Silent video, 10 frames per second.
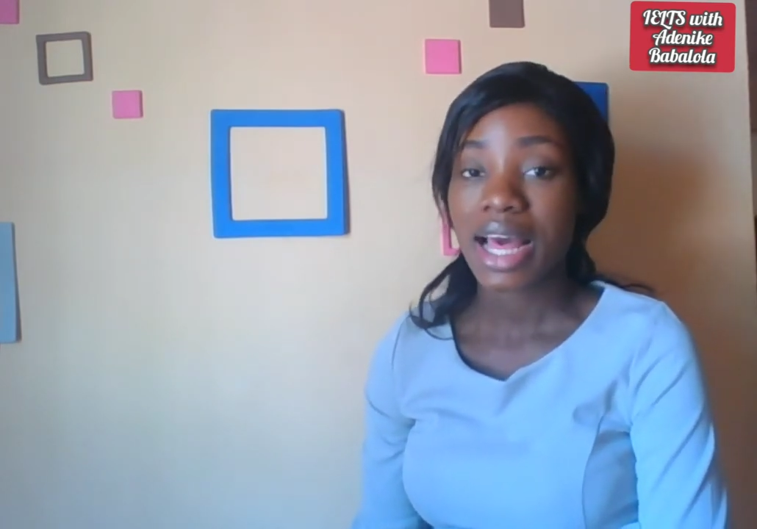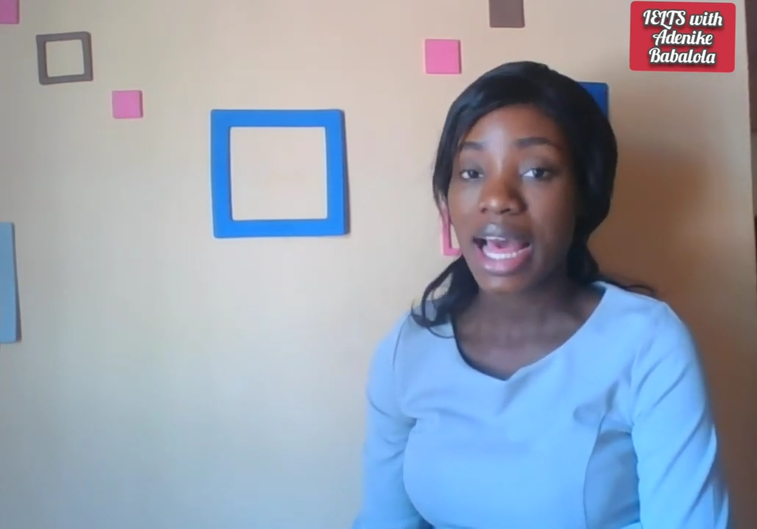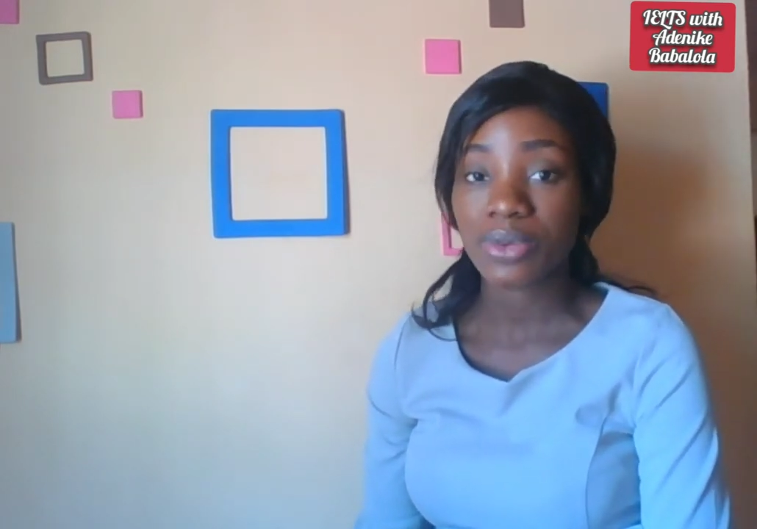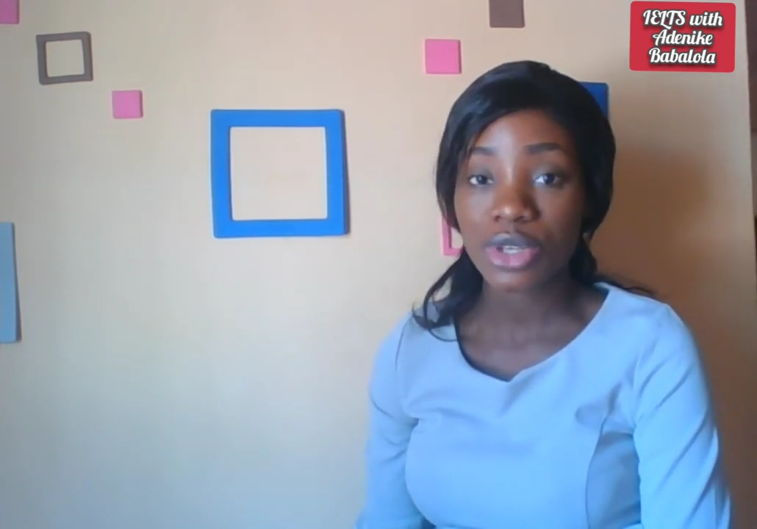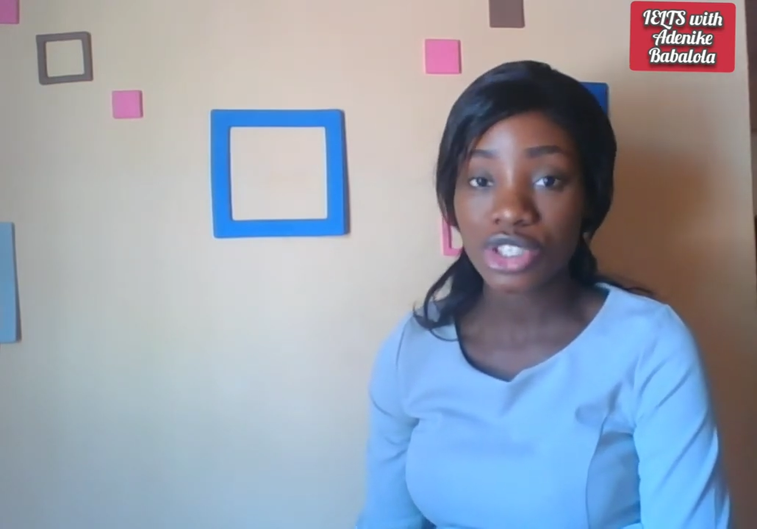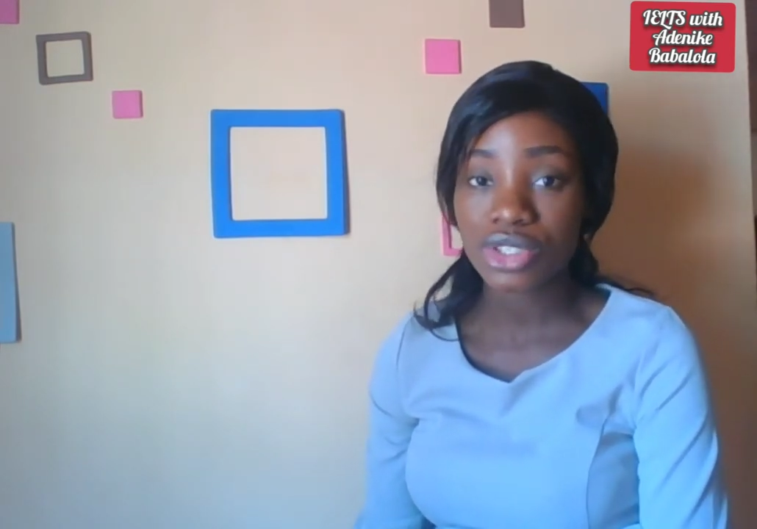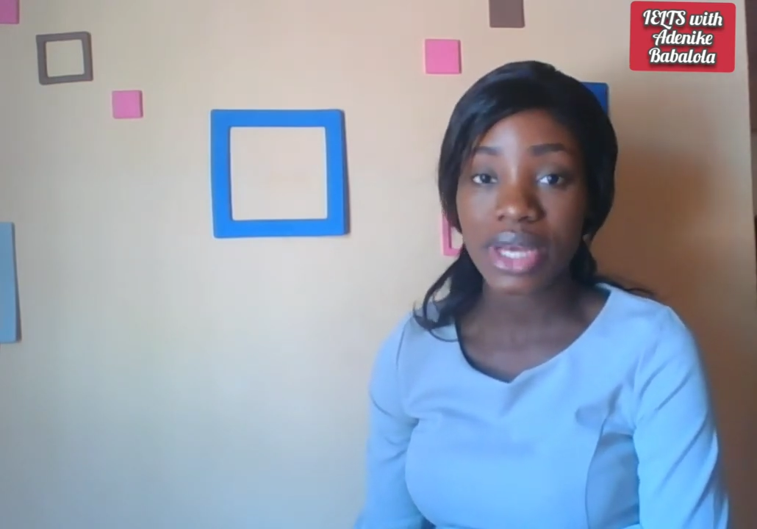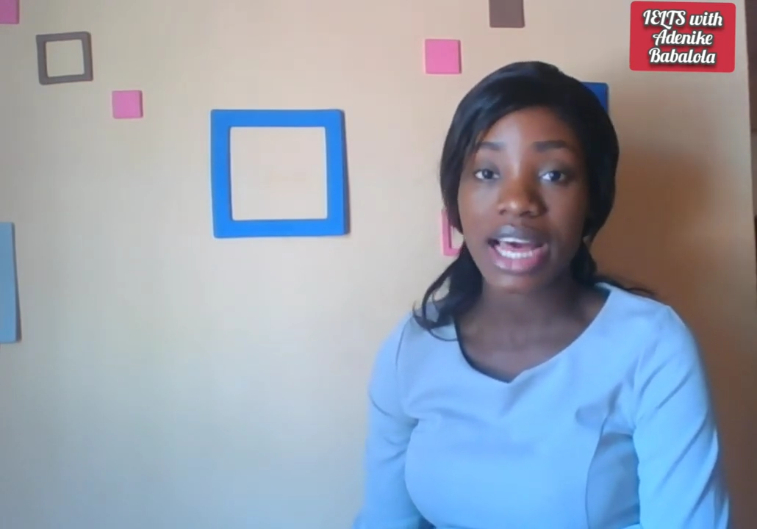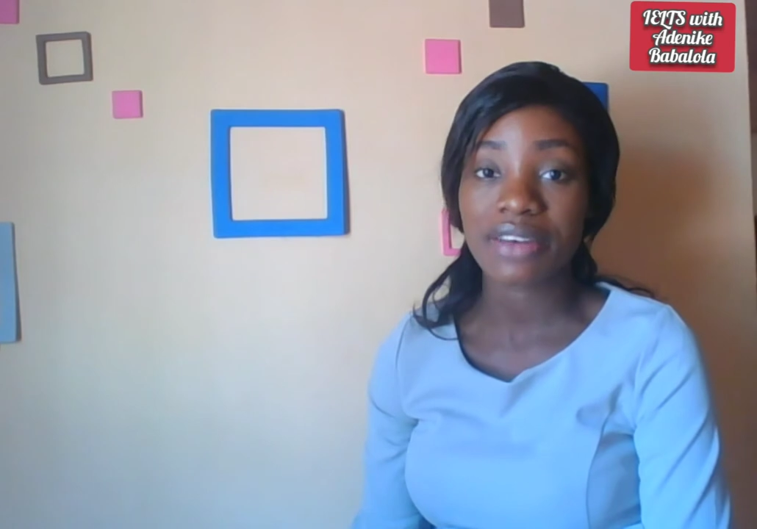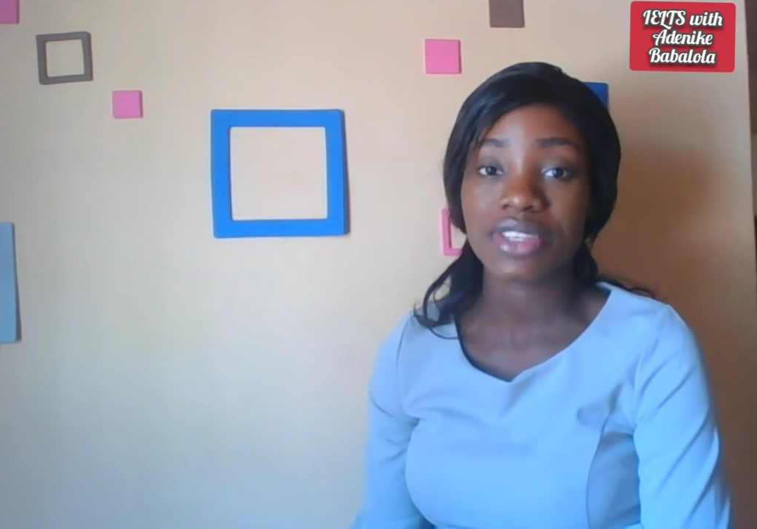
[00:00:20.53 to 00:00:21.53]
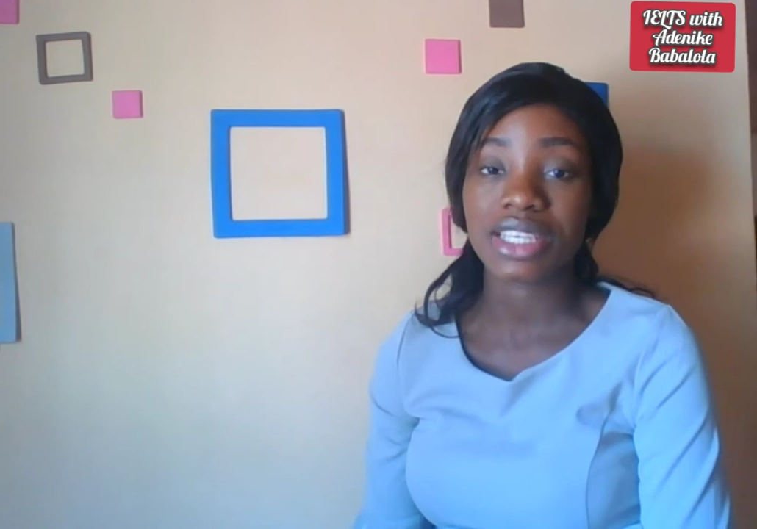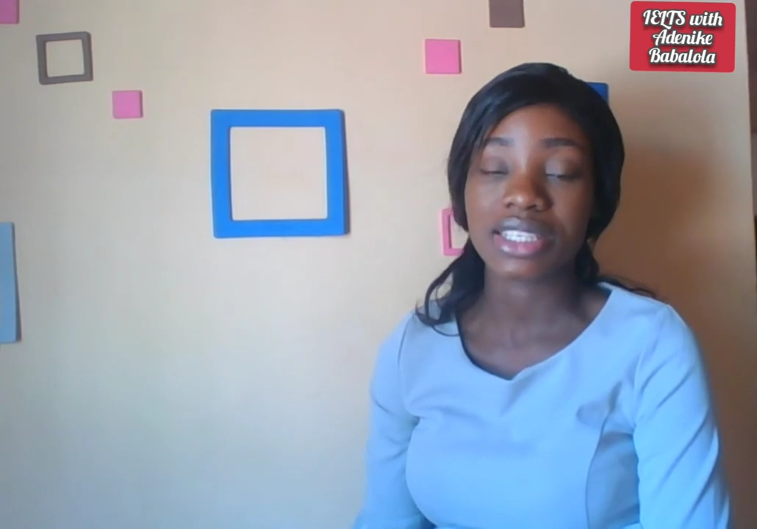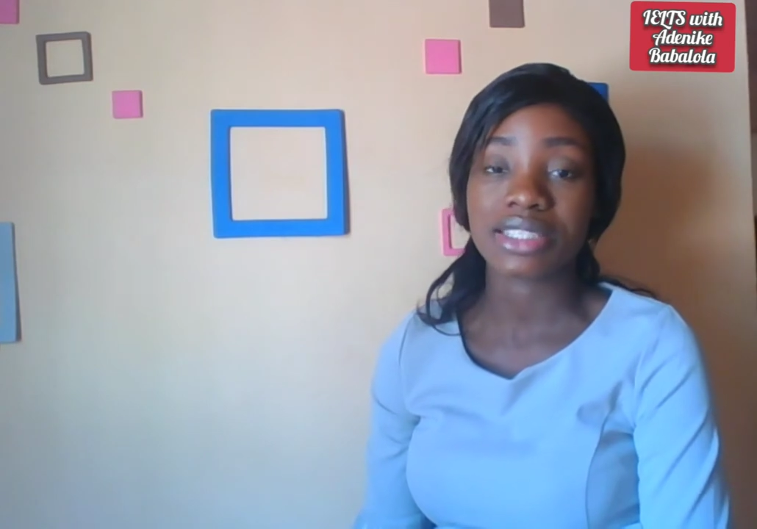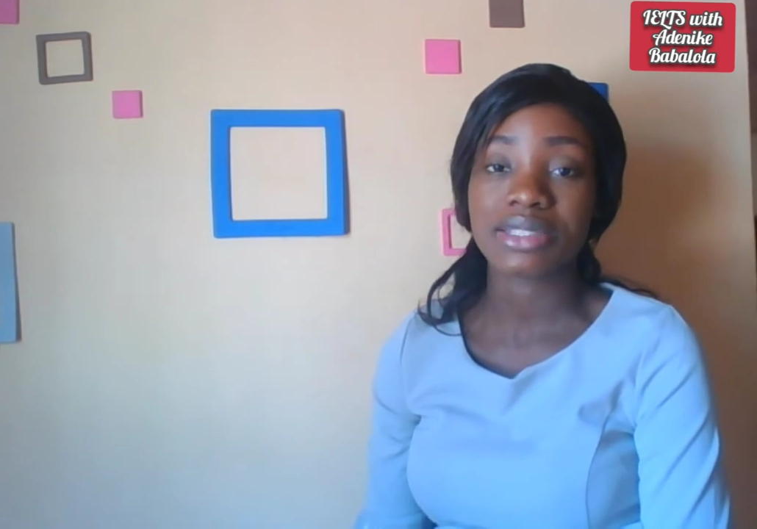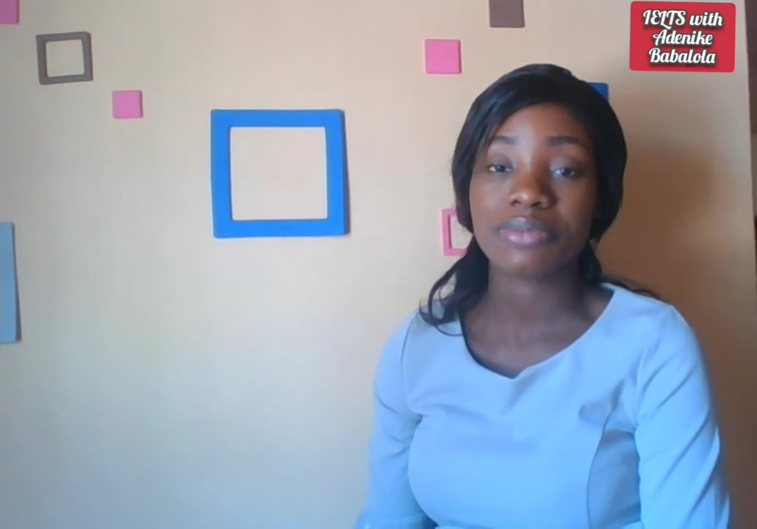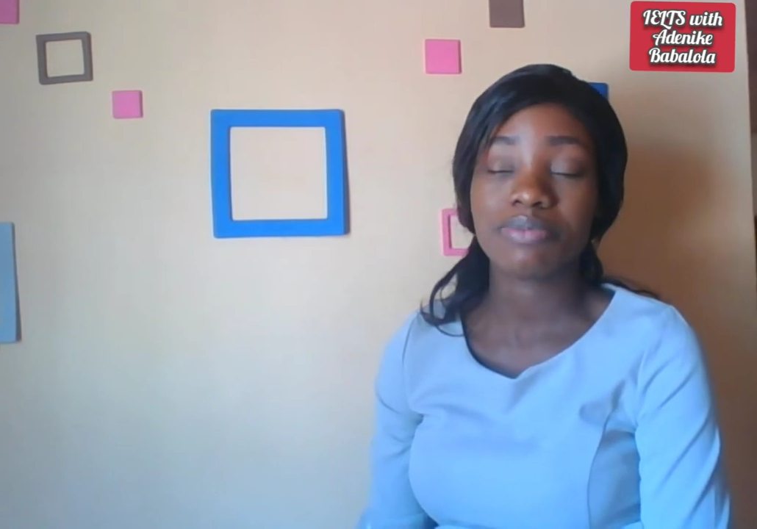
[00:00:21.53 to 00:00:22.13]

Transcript: and what you have is